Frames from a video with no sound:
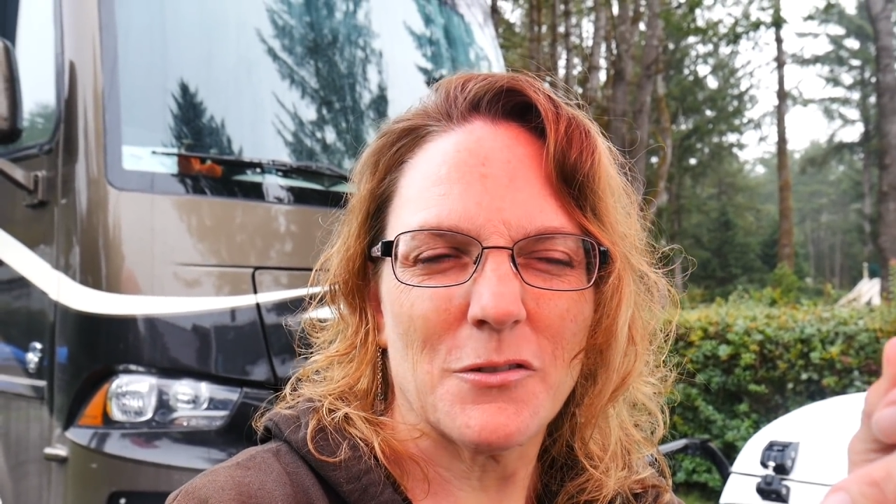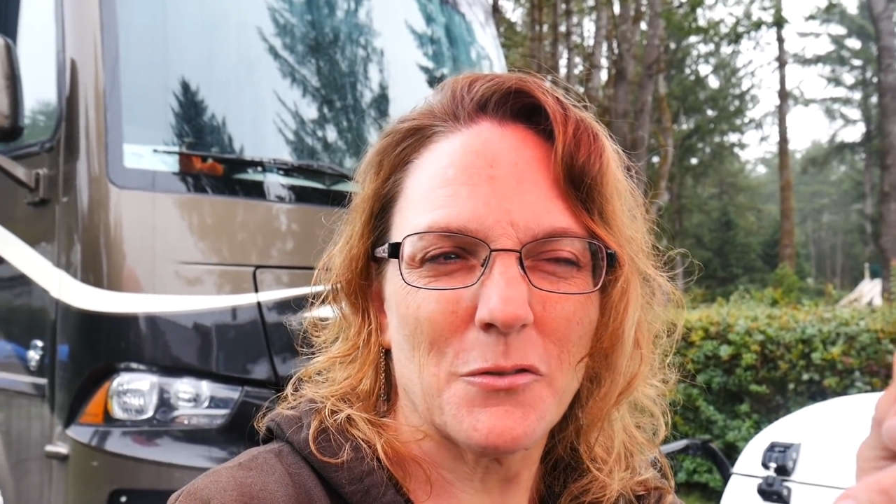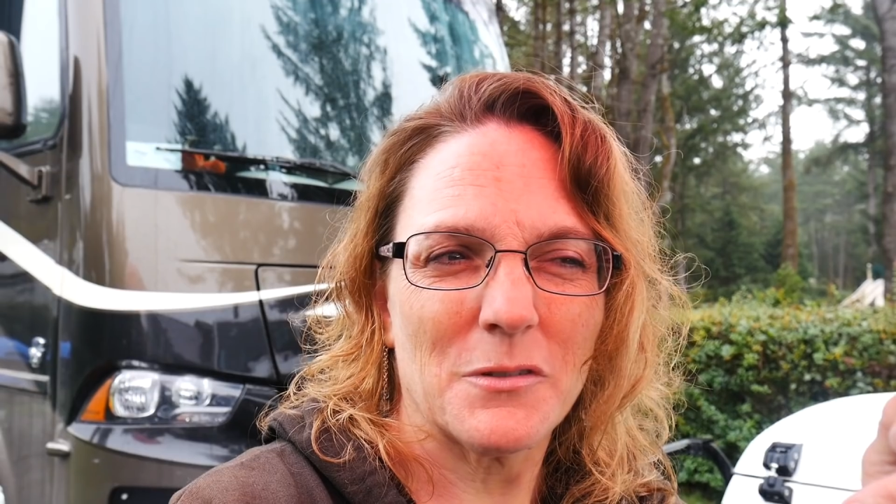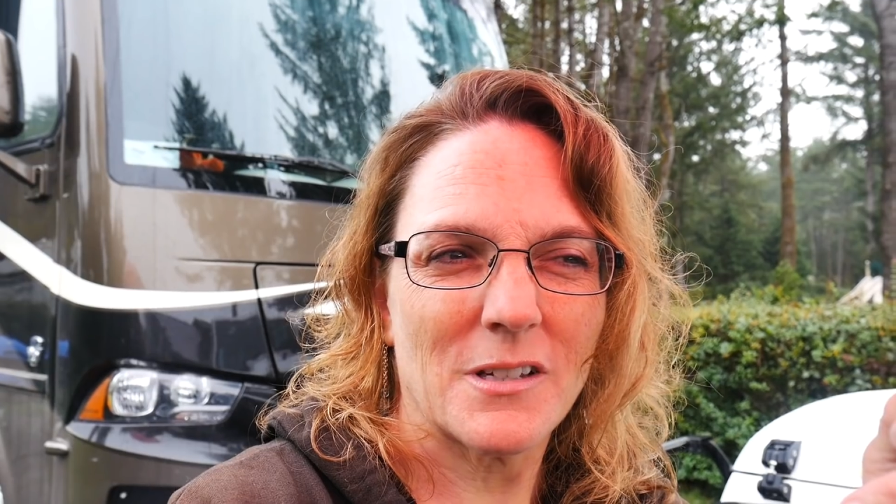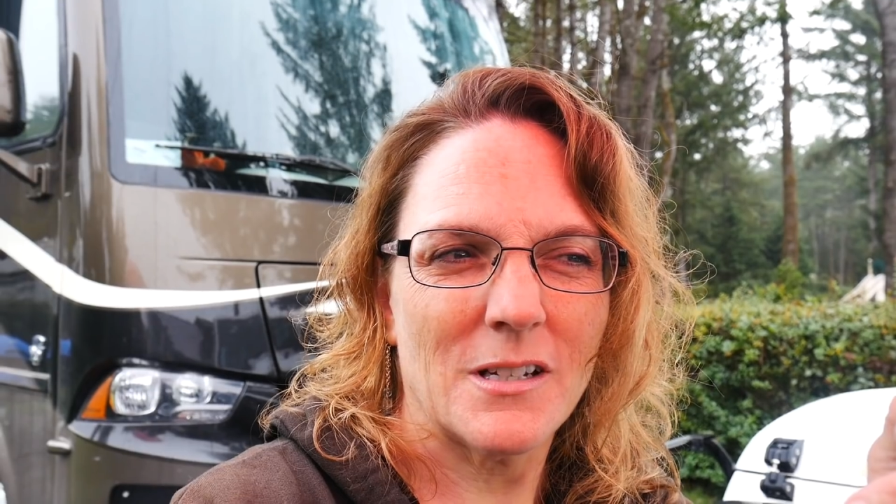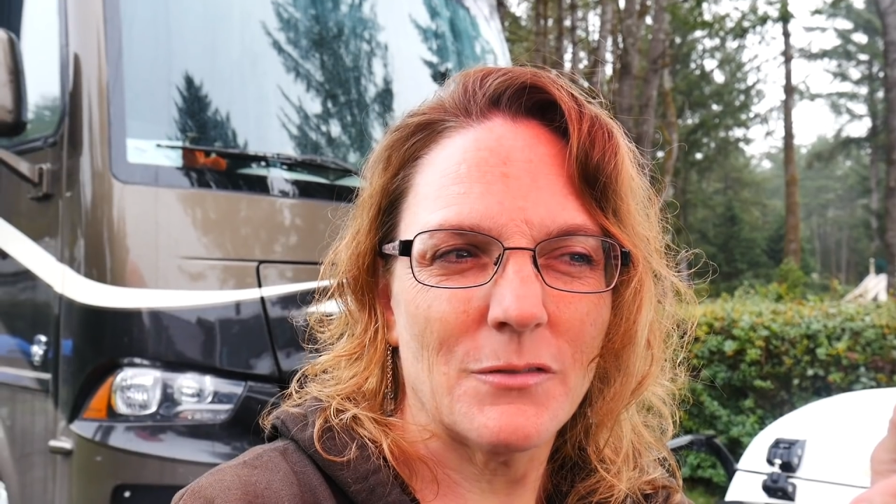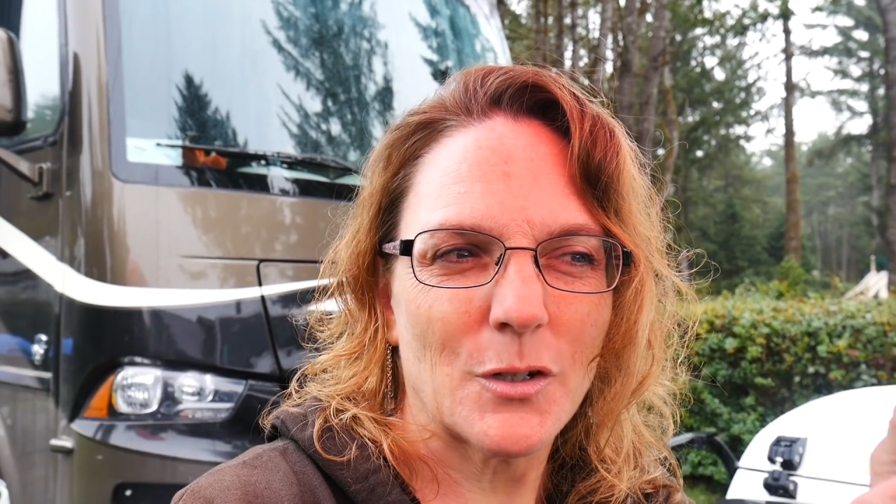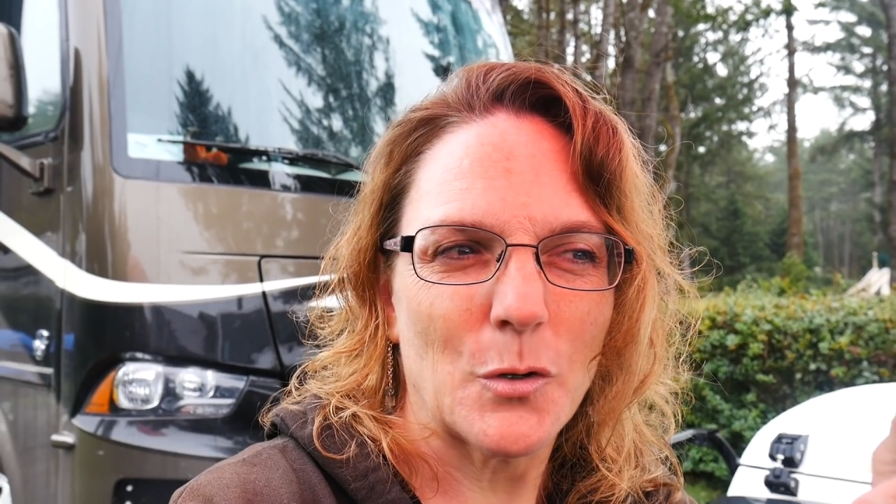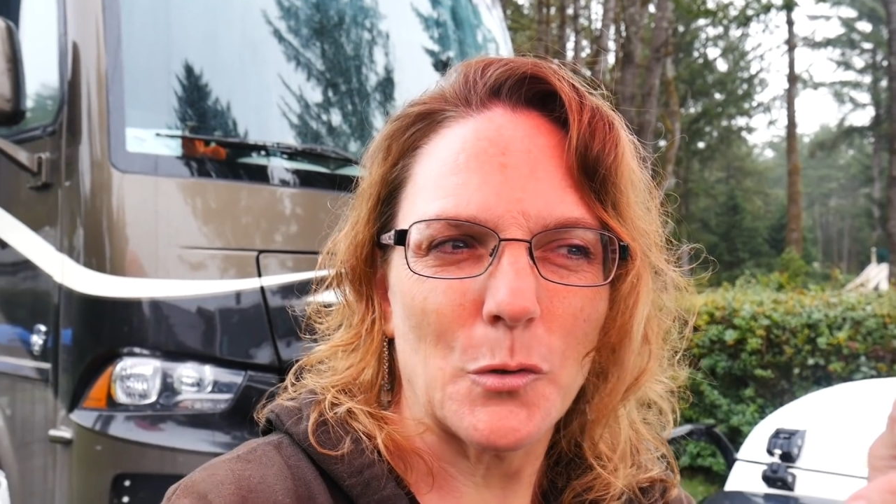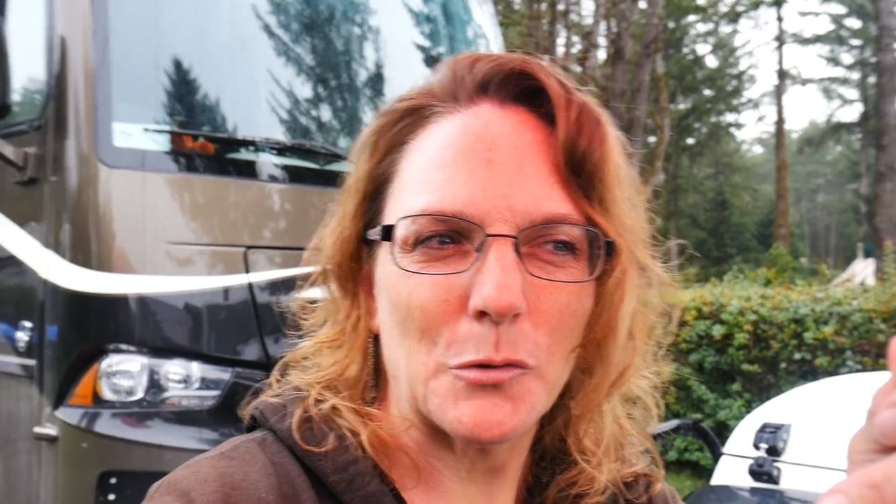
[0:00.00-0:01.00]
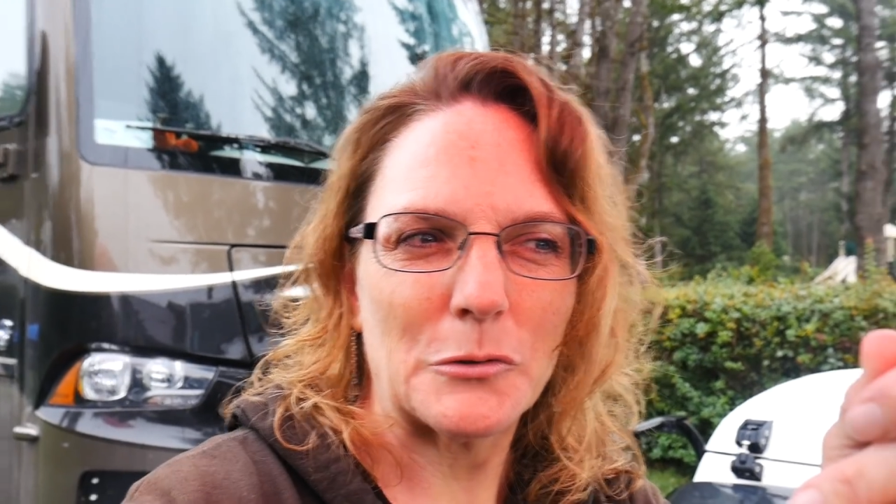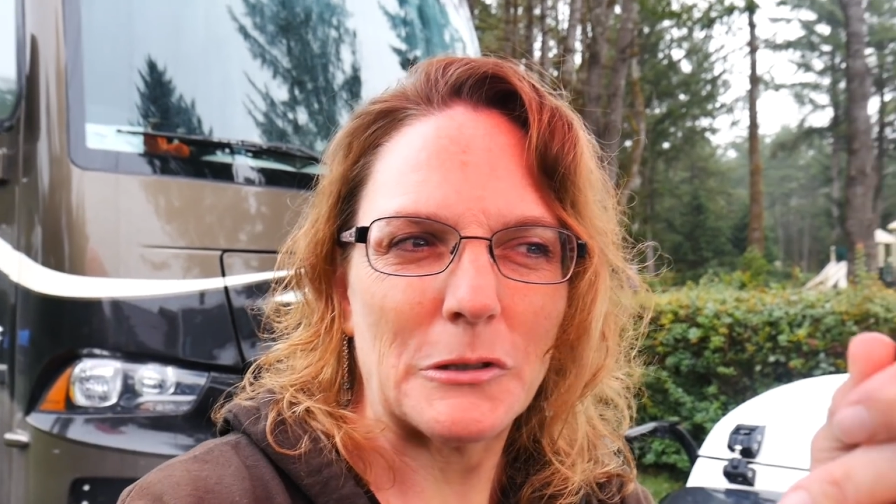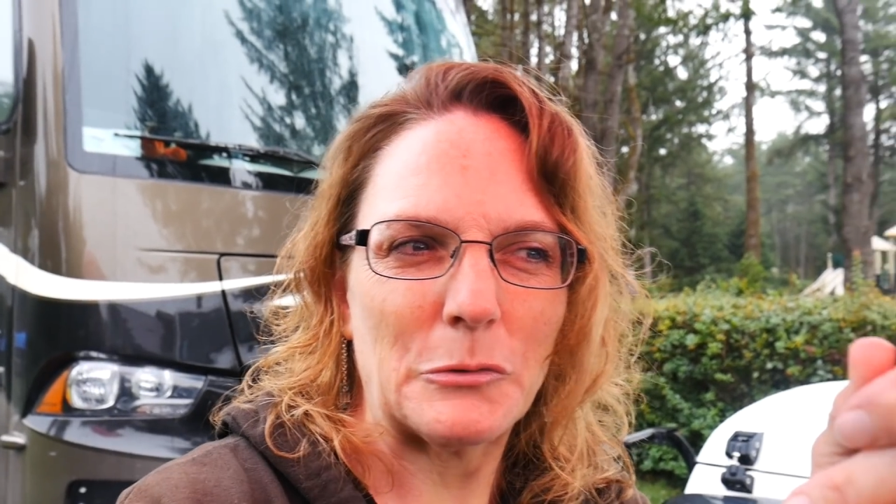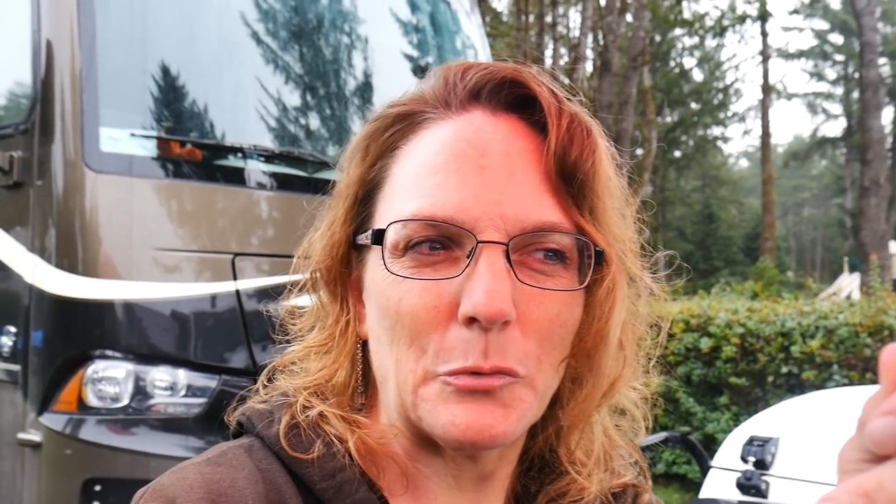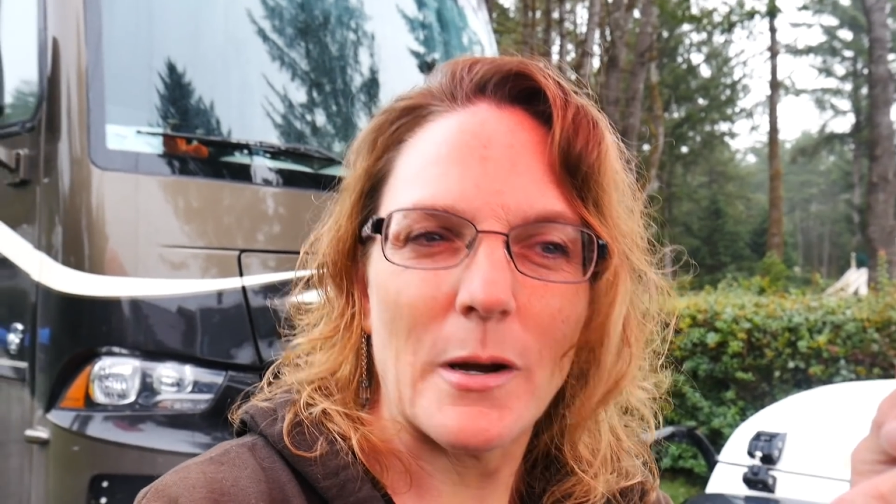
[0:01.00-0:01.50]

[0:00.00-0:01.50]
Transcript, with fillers: so it's kind of a cold and